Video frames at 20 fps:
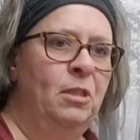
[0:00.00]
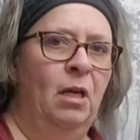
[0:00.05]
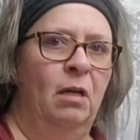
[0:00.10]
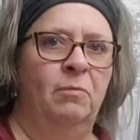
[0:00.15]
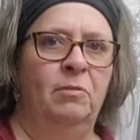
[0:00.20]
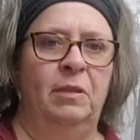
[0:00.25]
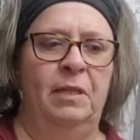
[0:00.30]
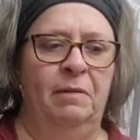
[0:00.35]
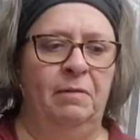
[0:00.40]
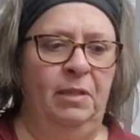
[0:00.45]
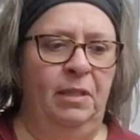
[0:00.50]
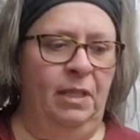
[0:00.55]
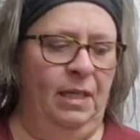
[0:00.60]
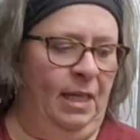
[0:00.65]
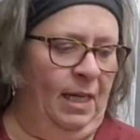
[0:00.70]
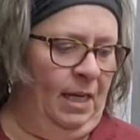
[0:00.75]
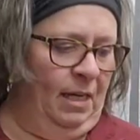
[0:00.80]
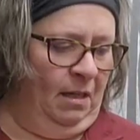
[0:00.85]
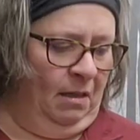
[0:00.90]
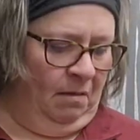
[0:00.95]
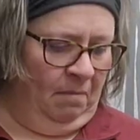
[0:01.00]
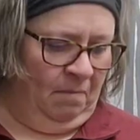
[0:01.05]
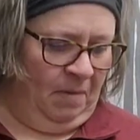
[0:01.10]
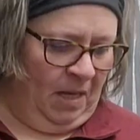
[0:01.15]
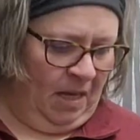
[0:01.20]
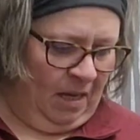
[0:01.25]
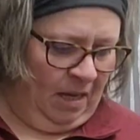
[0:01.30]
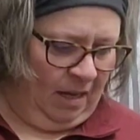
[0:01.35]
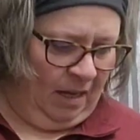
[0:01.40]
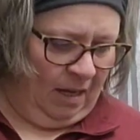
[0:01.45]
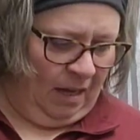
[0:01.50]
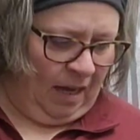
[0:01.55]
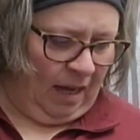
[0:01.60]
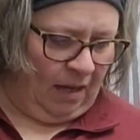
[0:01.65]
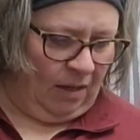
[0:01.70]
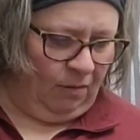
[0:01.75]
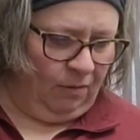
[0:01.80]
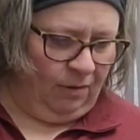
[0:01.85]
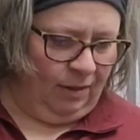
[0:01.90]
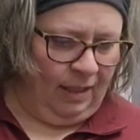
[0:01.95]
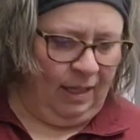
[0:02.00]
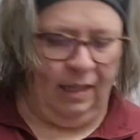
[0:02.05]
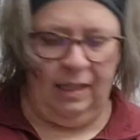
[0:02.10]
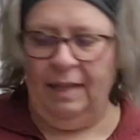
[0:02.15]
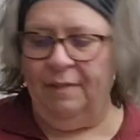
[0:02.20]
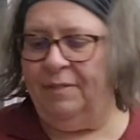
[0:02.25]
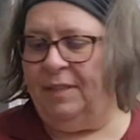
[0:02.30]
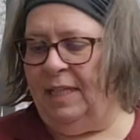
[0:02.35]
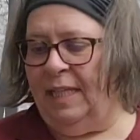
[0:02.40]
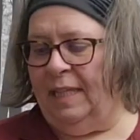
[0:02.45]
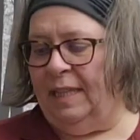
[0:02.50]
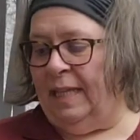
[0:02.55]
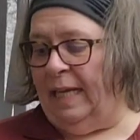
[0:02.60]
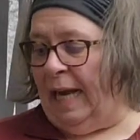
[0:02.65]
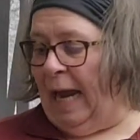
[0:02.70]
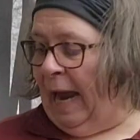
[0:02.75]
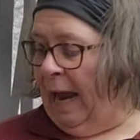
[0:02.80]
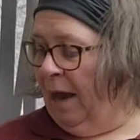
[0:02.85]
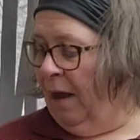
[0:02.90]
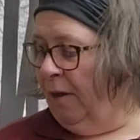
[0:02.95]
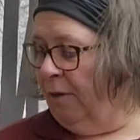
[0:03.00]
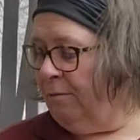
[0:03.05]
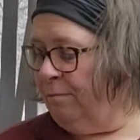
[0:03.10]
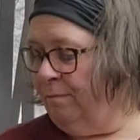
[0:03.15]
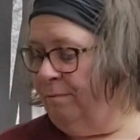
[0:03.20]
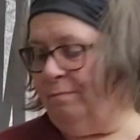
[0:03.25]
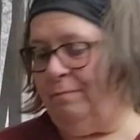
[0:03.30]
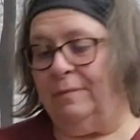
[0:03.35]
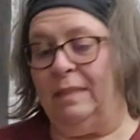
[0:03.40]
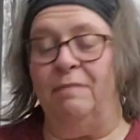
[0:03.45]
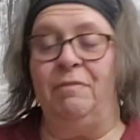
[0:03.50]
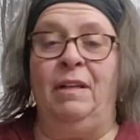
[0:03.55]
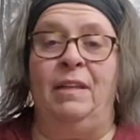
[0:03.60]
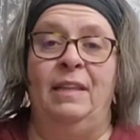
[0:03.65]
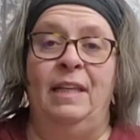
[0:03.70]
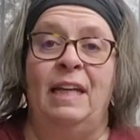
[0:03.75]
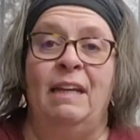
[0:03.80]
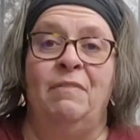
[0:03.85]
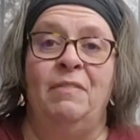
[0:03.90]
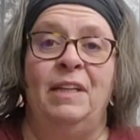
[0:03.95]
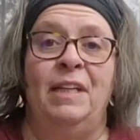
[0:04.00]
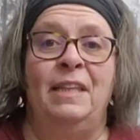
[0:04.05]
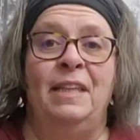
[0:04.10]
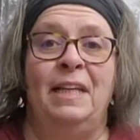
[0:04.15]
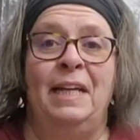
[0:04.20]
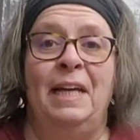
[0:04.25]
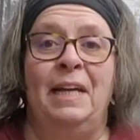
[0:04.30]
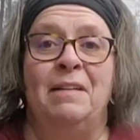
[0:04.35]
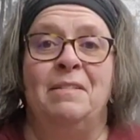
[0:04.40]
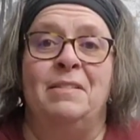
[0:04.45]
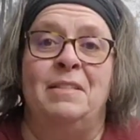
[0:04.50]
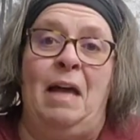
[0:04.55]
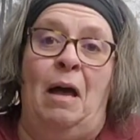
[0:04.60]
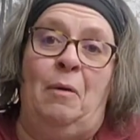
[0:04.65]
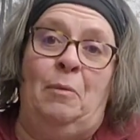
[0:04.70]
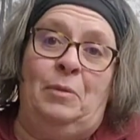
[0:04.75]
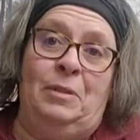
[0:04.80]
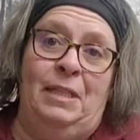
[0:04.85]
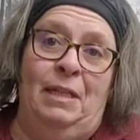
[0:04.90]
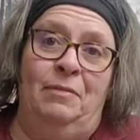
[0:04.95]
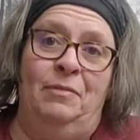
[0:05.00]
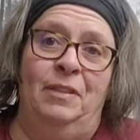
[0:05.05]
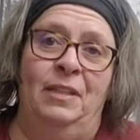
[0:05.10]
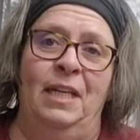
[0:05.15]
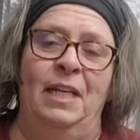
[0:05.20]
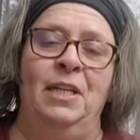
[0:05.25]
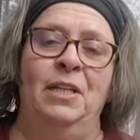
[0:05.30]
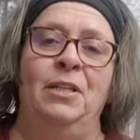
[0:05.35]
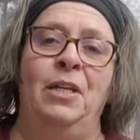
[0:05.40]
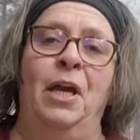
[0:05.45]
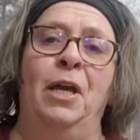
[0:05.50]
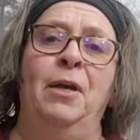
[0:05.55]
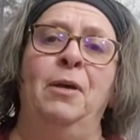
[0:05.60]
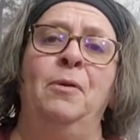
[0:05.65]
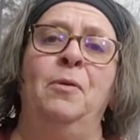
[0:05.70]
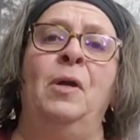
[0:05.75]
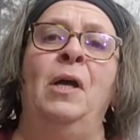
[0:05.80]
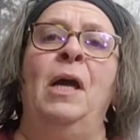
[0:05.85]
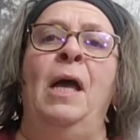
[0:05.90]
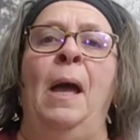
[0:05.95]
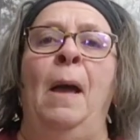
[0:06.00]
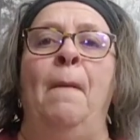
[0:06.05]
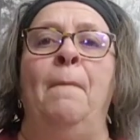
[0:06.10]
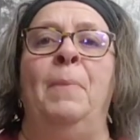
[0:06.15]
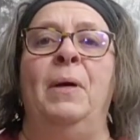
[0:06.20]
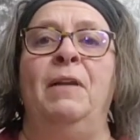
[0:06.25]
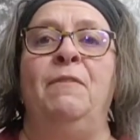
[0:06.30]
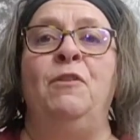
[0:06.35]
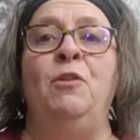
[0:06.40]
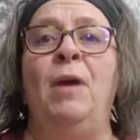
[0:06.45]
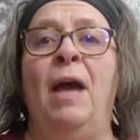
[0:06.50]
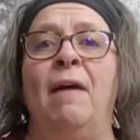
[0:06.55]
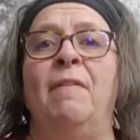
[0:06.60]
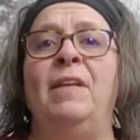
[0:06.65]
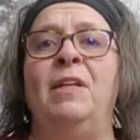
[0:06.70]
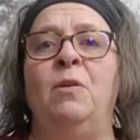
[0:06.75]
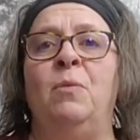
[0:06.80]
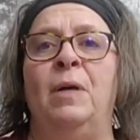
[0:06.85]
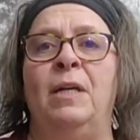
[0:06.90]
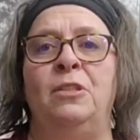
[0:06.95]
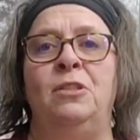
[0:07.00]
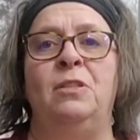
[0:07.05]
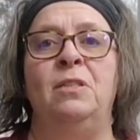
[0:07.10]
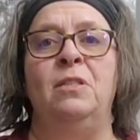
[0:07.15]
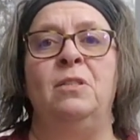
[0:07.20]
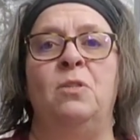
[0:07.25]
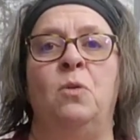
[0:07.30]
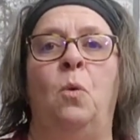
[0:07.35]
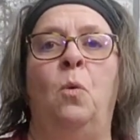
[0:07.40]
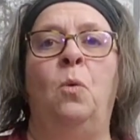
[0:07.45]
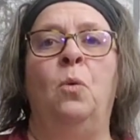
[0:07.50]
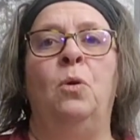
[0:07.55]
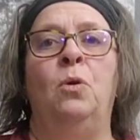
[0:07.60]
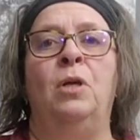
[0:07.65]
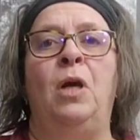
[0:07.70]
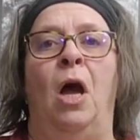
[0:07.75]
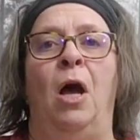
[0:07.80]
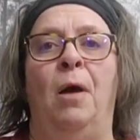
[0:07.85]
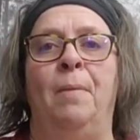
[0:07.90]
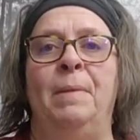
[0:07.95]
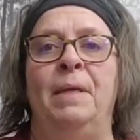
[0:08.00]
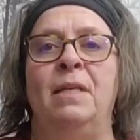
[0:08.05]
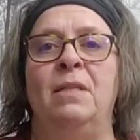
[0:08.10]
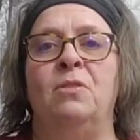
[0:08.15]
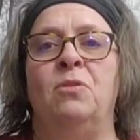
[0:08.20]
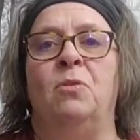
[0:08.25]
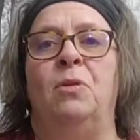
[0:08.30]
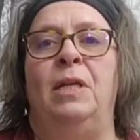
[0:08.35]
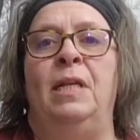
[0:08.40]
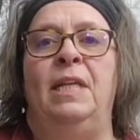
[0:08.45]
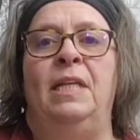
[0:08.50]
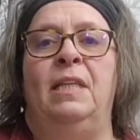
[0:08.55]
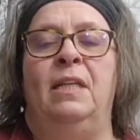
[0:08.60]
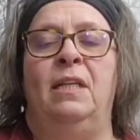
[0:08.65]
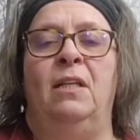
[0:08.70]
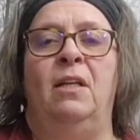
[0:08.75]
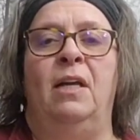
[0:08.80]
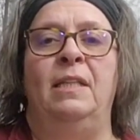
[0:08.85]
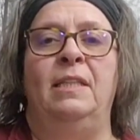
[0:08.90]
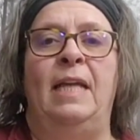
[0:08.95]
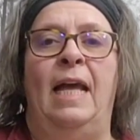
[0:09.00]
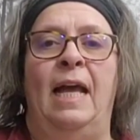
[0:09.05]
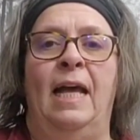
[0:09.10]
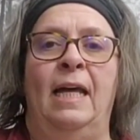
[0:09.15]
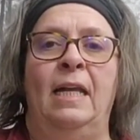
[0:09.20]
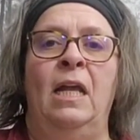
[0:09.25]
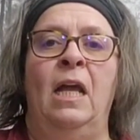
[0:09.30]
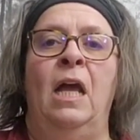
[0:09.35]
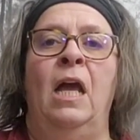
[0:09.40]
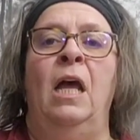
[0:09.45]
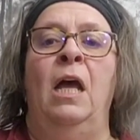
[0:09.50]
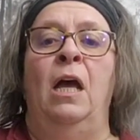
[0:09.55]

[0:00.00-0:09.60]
covered everything. I don't think I left anything out. If I think of anything else, I will definitely let you know. But if you have any questions or comments or anything like that,